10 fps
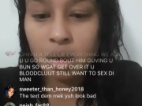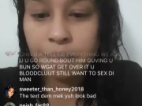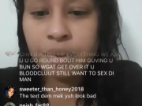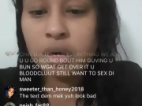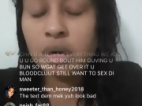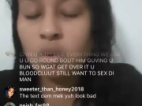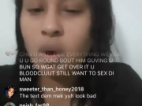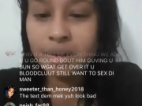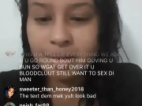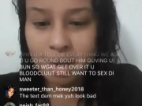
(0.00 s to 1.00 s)
Bring the
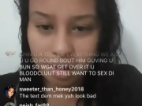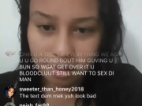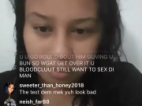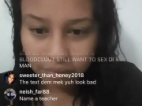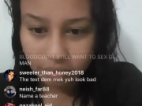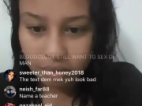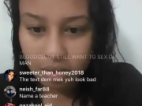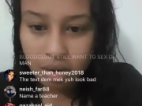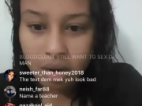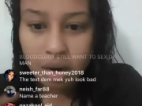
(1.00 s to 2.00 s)
one down.
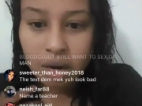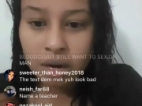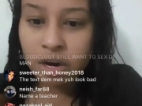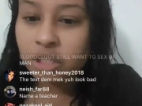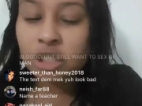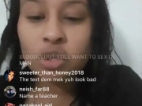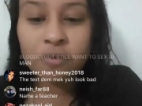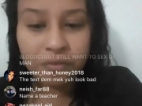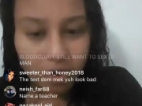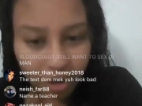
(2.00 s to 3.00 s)
They're
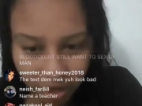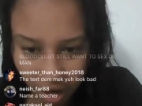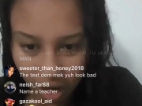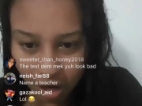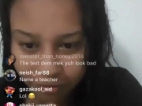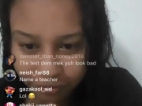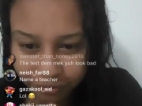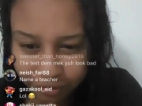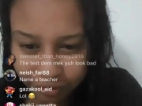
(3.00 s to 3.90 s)
so fucking off.